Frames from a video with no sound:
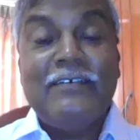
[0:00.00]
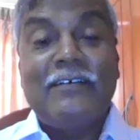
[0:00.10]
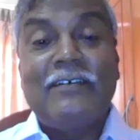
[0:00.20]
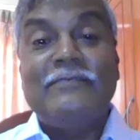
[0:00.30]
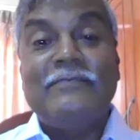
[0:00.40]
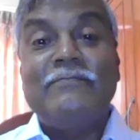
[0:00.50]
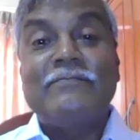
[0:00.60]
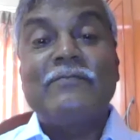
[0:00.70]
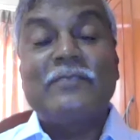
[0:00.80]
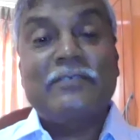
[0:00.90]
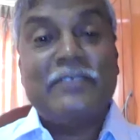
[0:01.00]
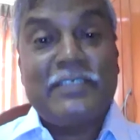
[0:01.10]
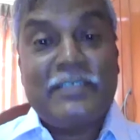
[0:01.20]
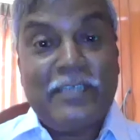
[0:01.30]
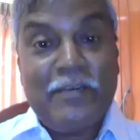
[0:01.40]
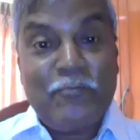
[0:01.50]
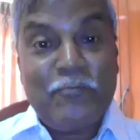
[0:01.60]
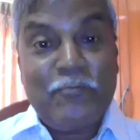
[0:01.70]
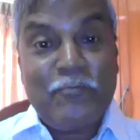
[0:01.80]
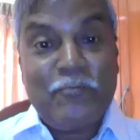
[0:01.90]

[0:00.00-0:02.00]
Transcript: um, statistical models.